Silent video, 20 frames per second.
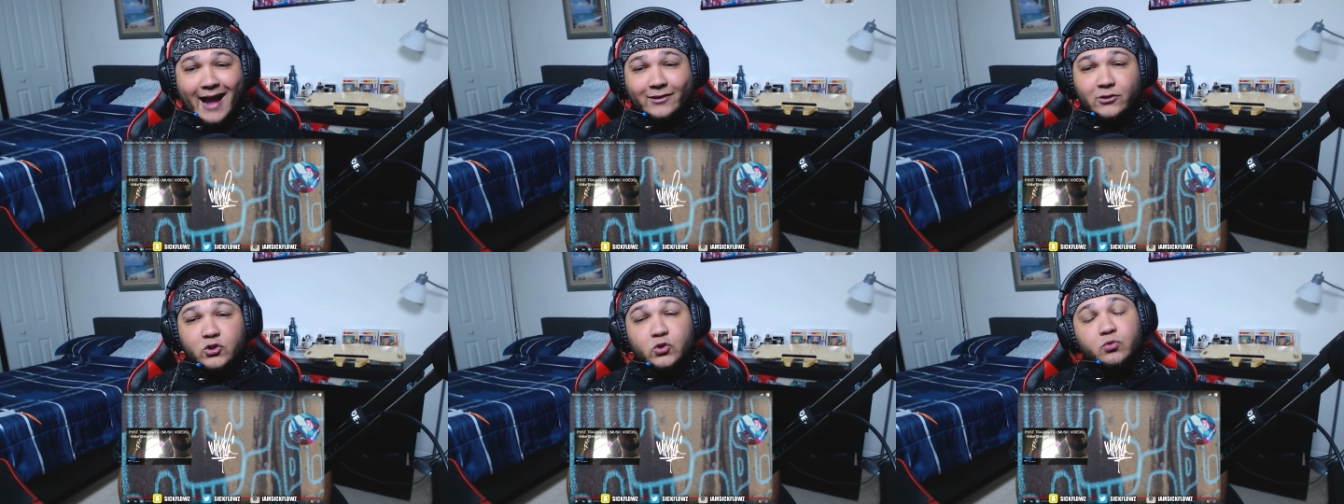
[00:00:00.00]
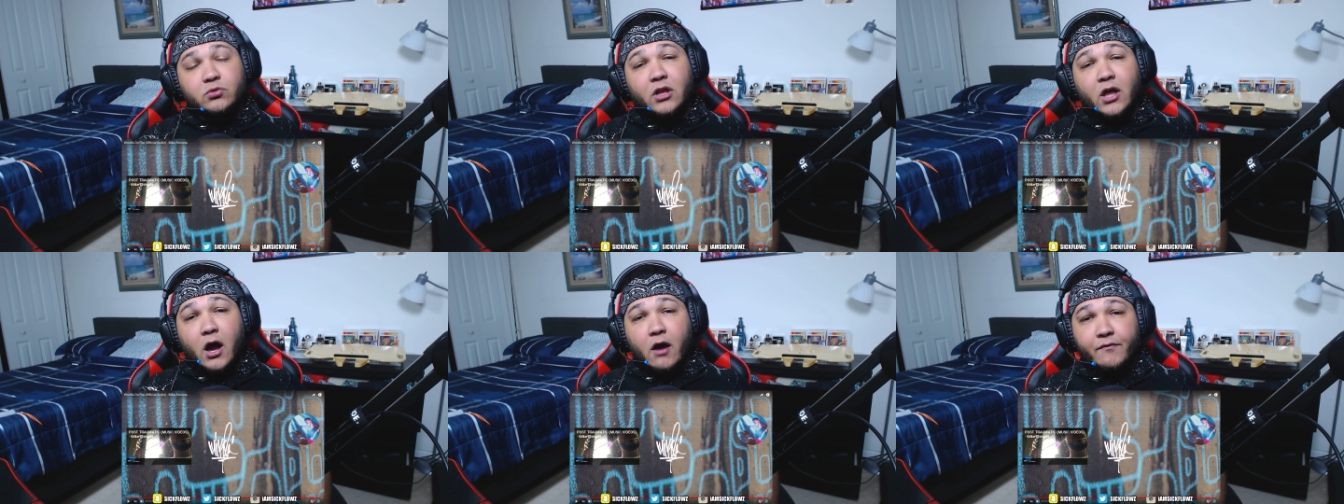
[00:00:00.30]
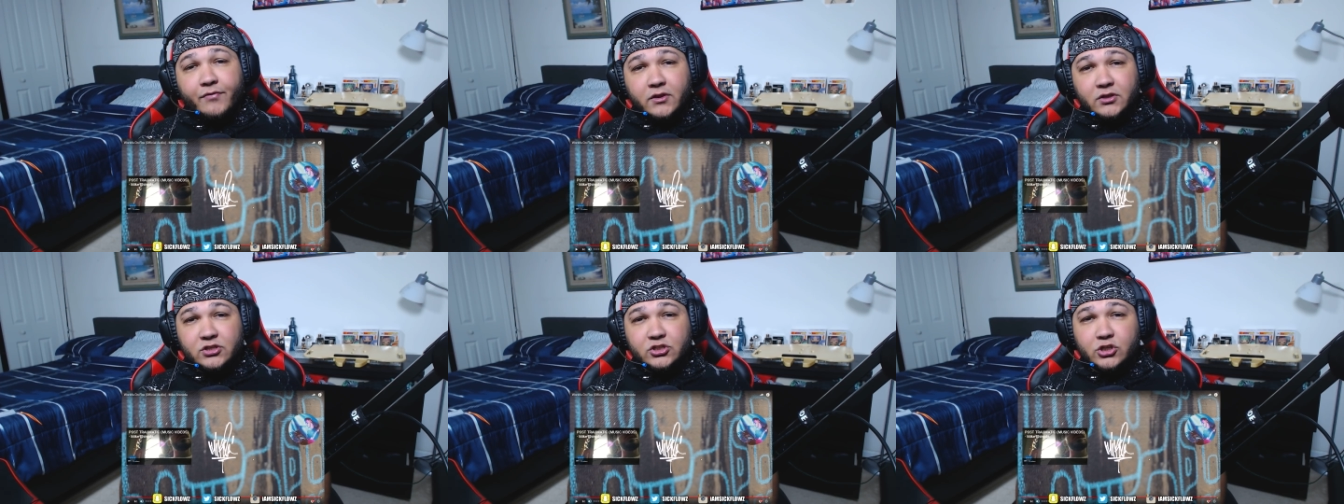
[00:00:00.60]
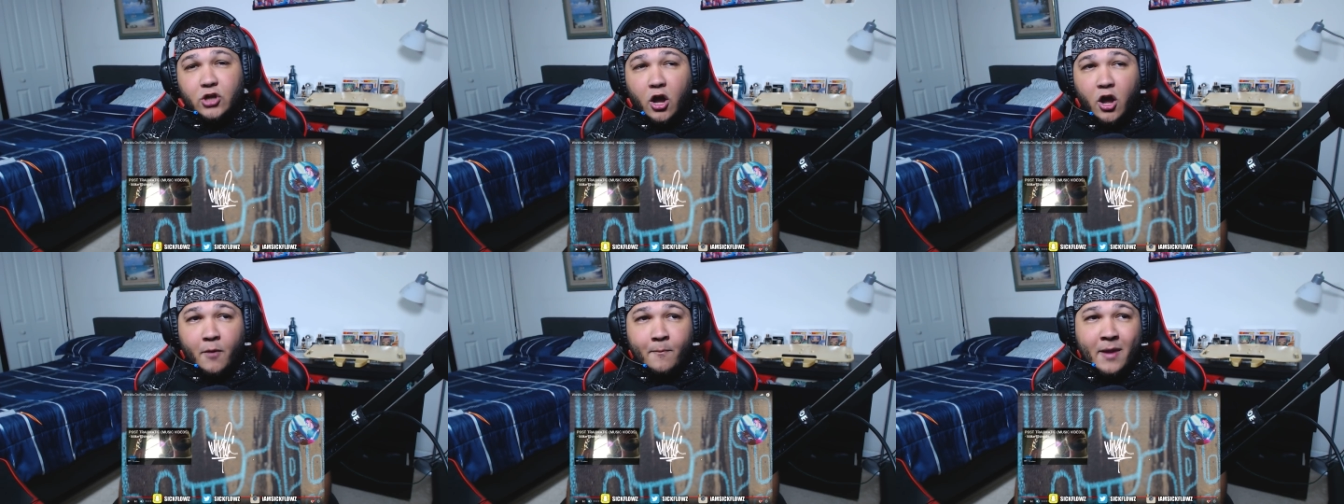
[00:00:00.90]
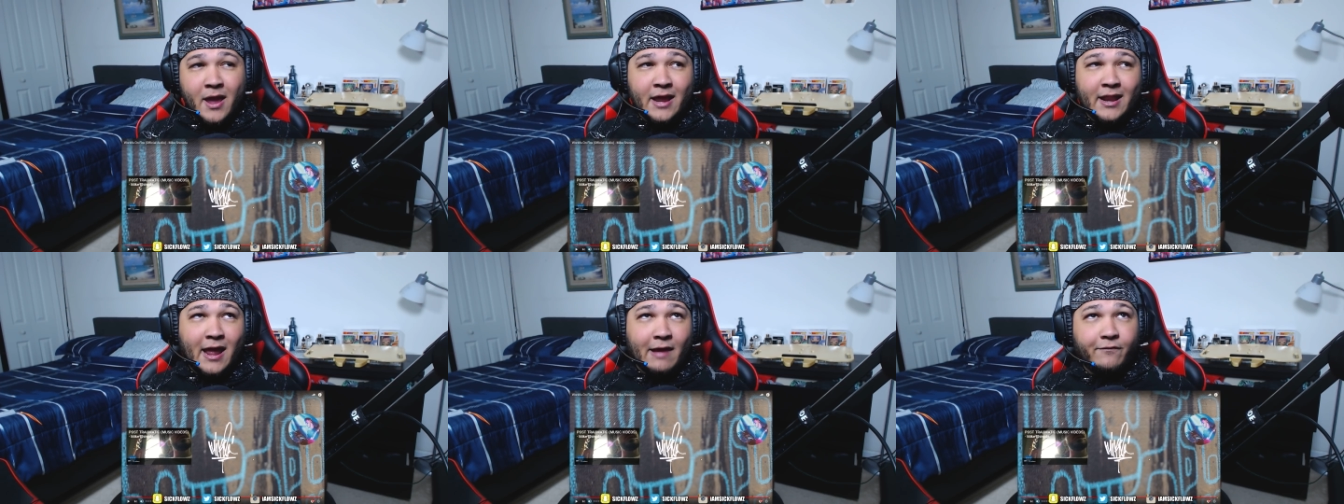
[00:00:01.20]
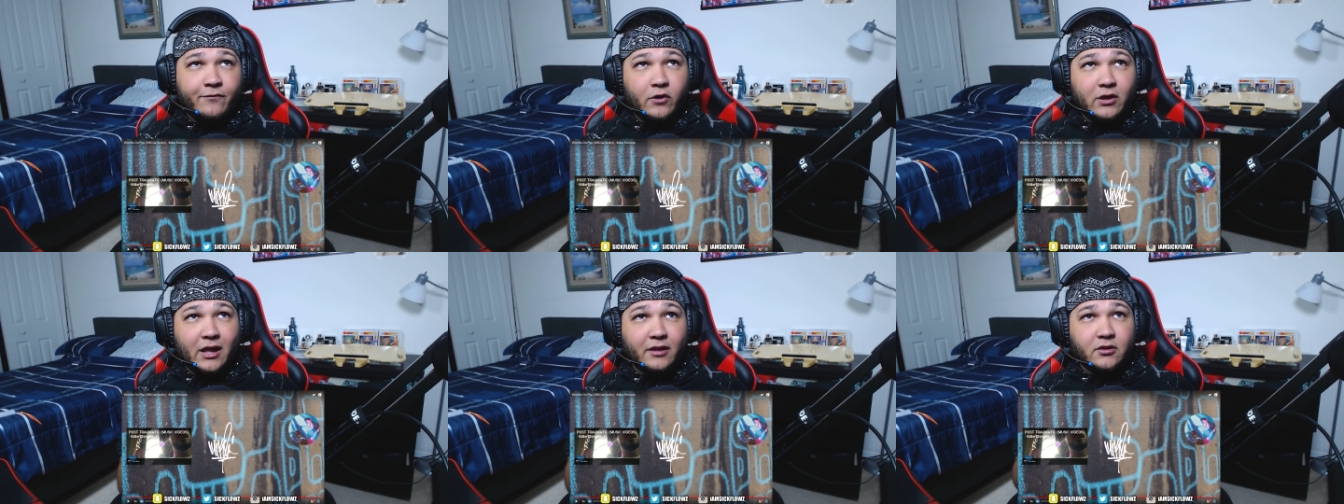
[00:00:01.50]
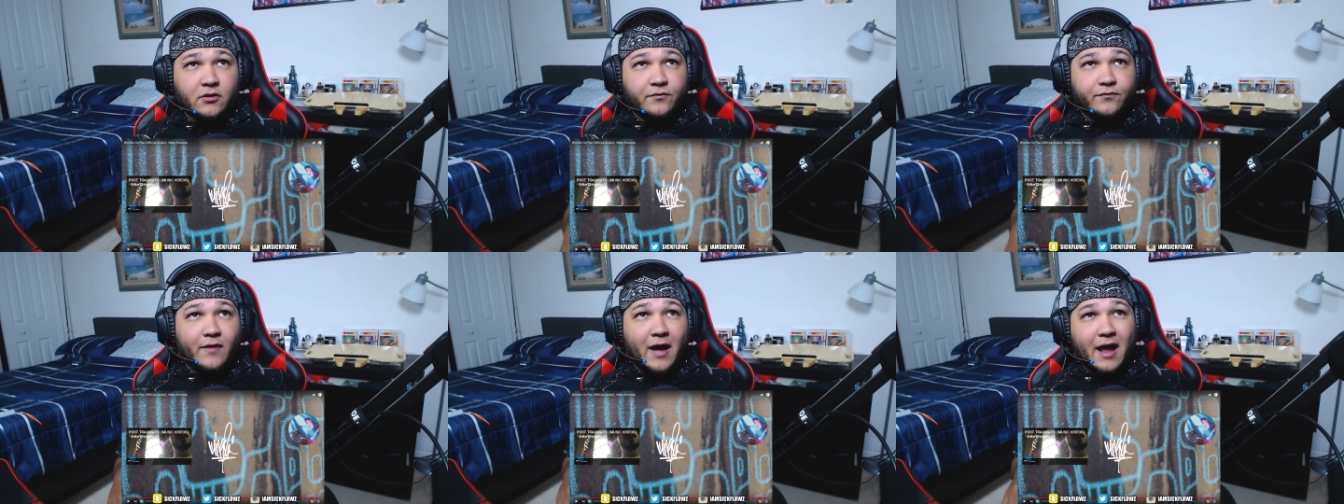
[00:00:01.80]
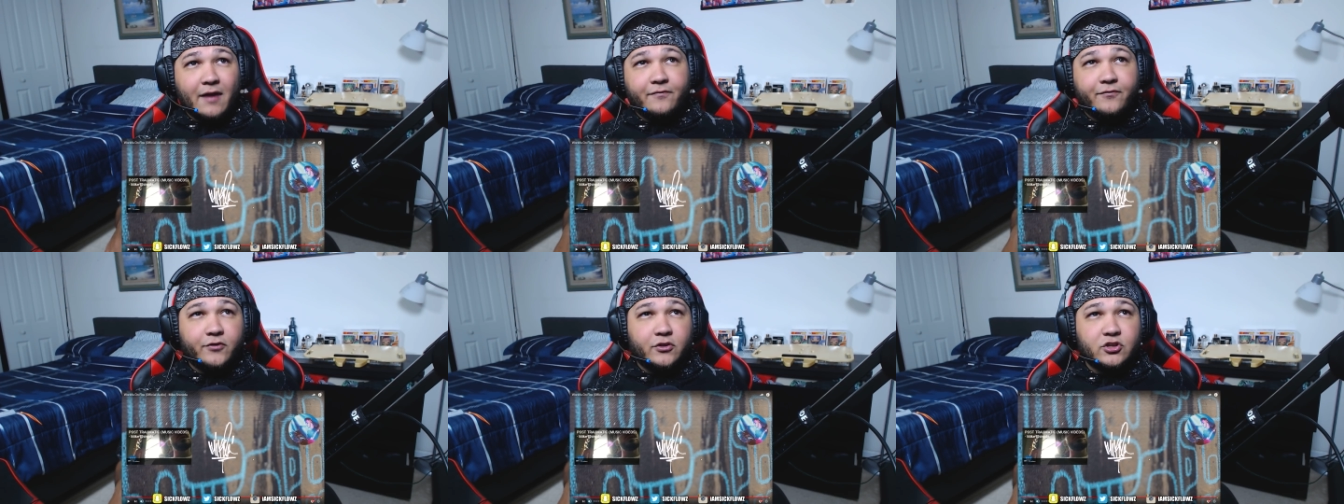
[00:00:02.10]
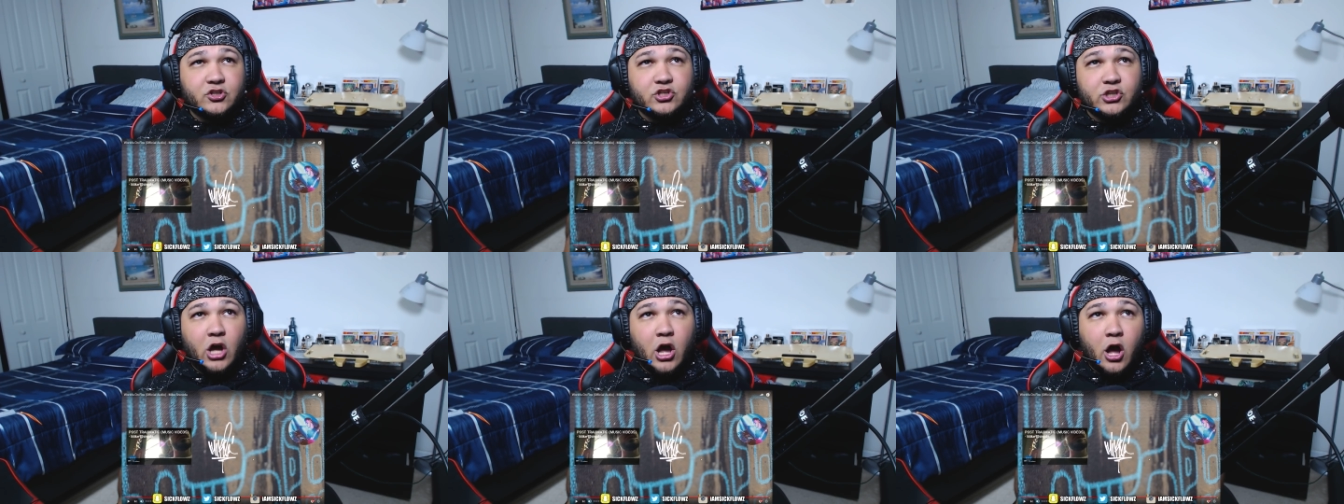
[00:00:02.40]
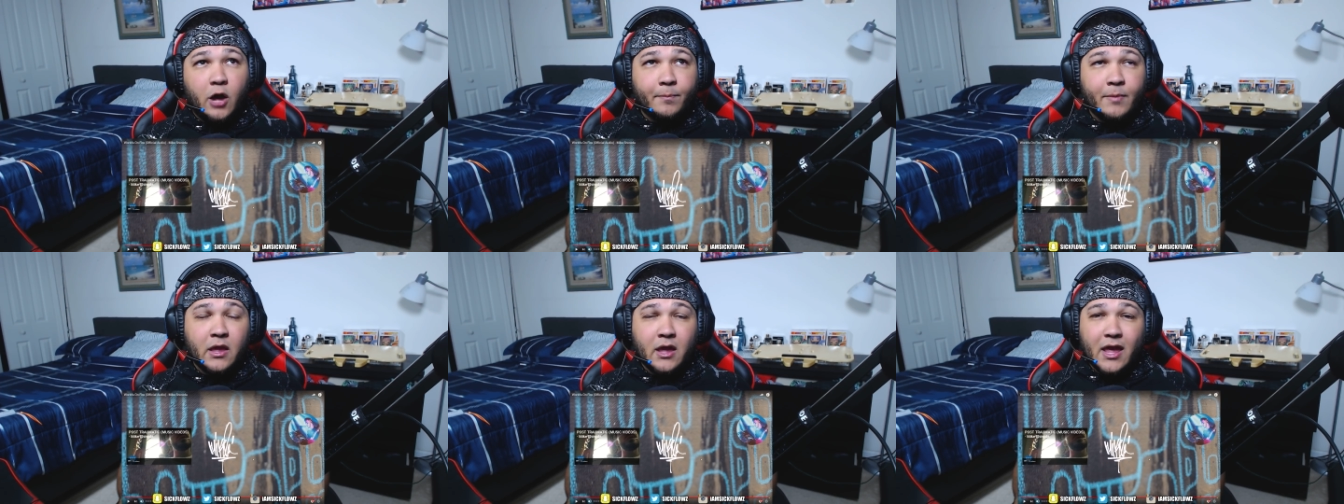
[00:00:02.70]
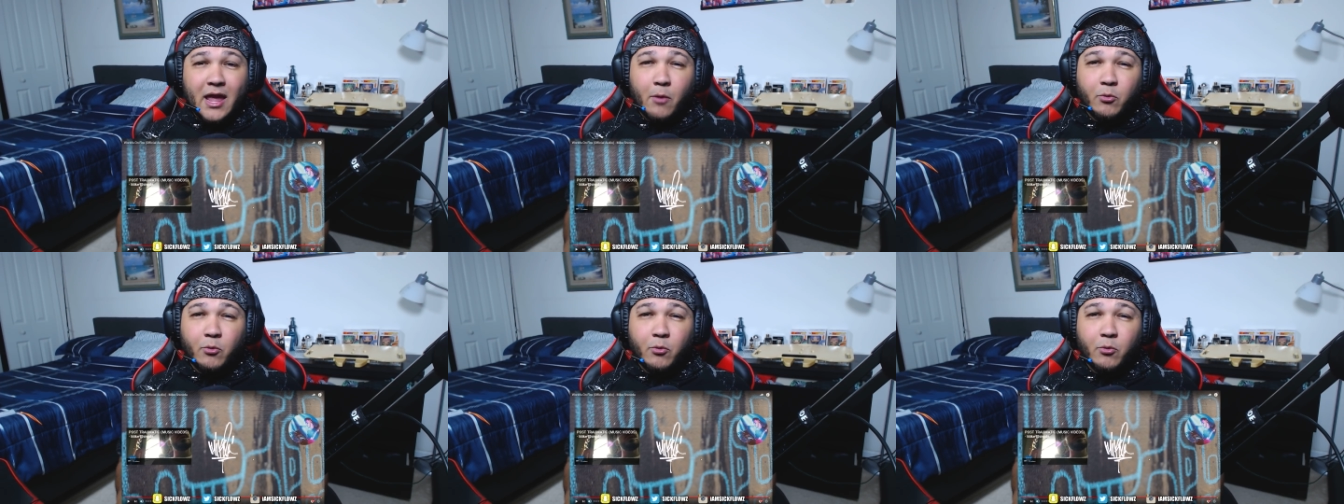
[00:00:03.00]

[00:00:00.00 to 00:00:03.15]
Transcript: i do love the song man i feel like the vibe for the song